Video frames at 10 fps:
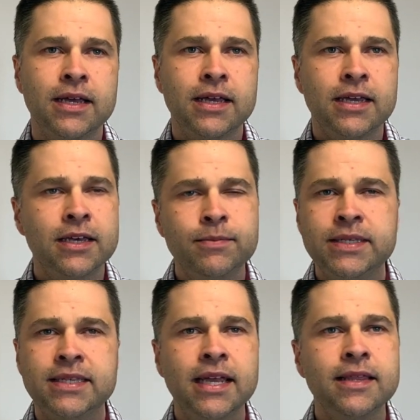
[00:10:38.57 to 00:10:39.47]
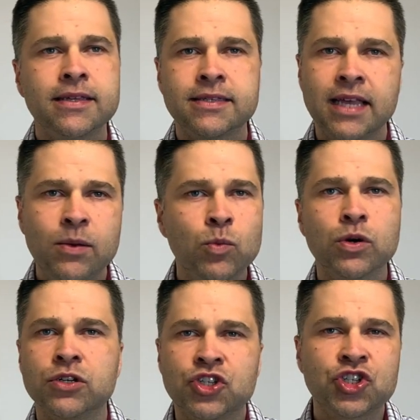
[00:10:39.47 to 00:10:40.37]
he'll be saying the same
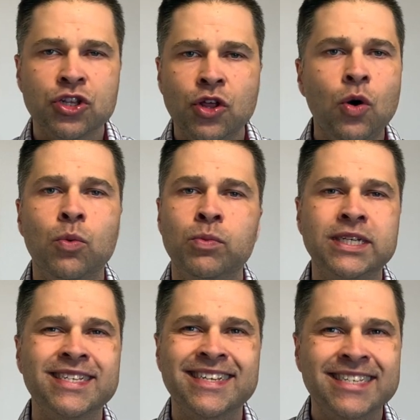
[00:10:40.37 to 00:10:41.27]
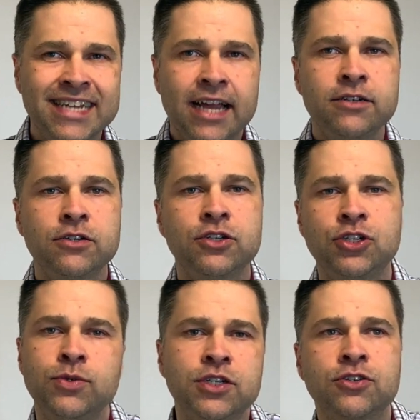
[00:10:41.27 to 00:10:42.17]
word, shalom, which is a standard
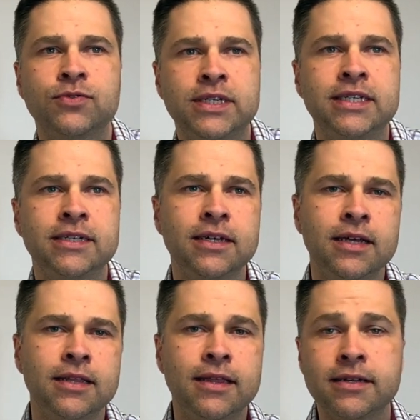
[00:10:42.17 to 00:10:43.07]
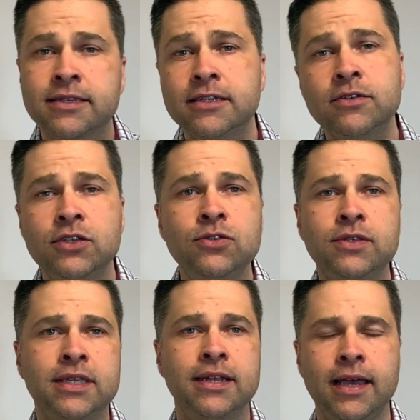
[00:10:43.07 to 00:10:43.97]
Jewish greeting that is still
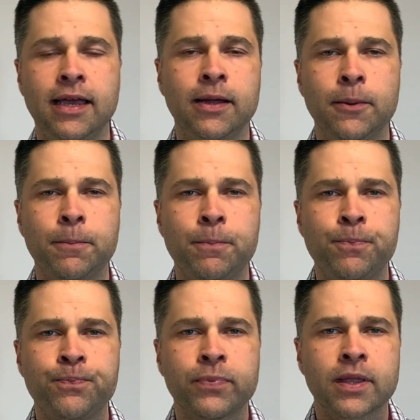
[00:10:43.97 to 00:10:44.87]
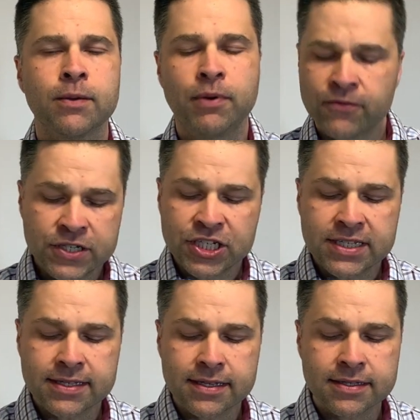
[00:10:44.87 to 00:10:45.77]
used today. But for
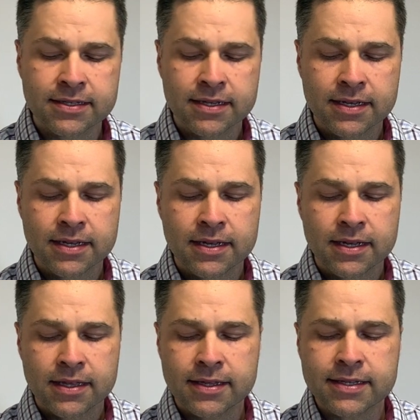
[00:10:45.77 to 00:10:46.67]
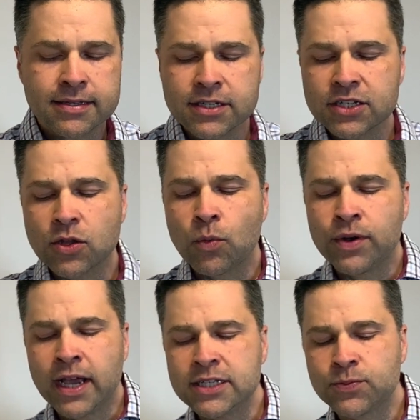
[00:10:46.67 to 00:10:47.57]
Jesus, this isn't just a
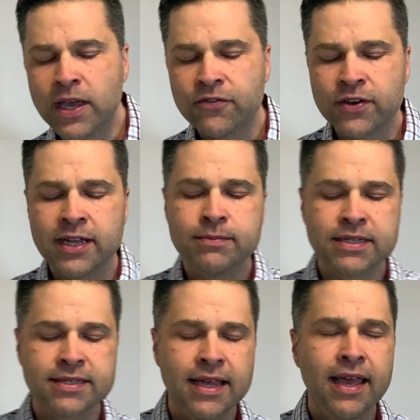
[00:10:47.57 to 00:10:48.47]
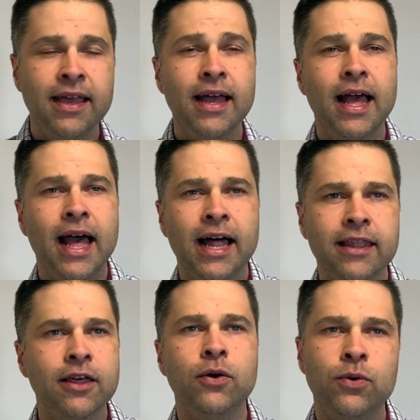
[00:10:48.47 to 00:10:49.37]
nice way for him to say
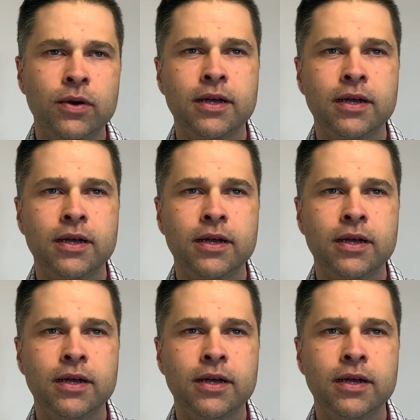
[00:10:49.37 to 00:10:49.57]
hello.